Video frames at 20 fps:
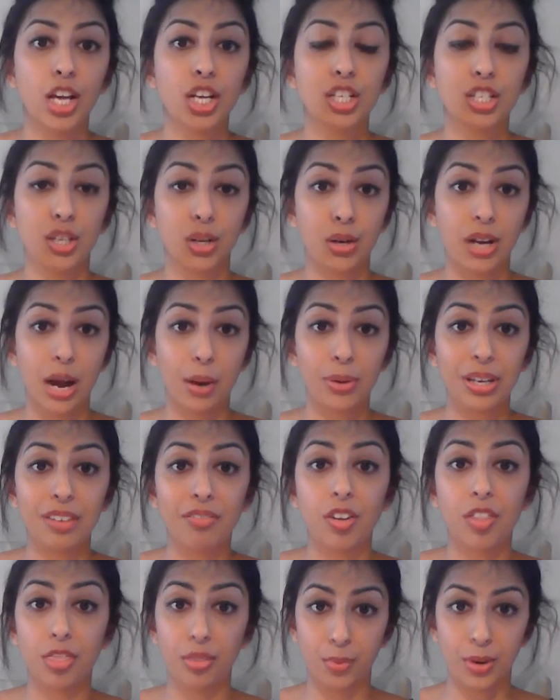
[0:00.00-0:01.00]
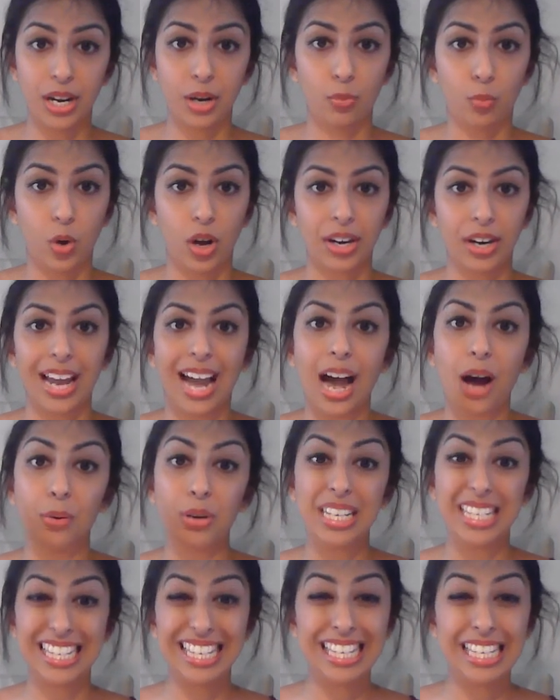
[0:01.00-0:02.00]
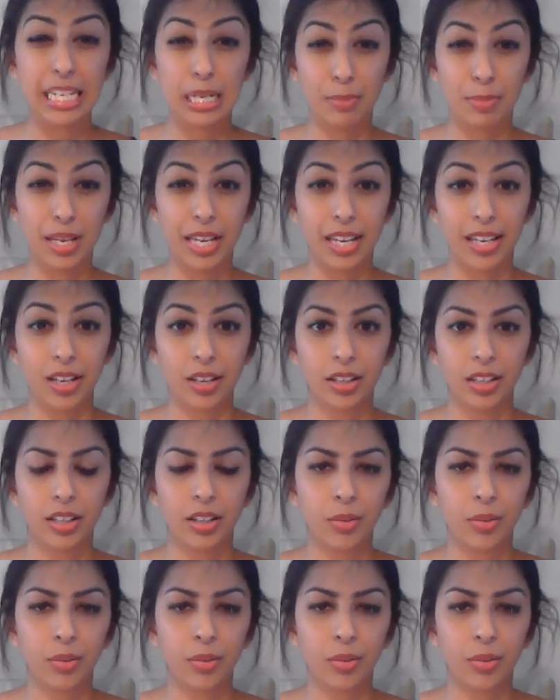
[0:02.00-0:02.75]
So now we give a 3-in-1, our DTP.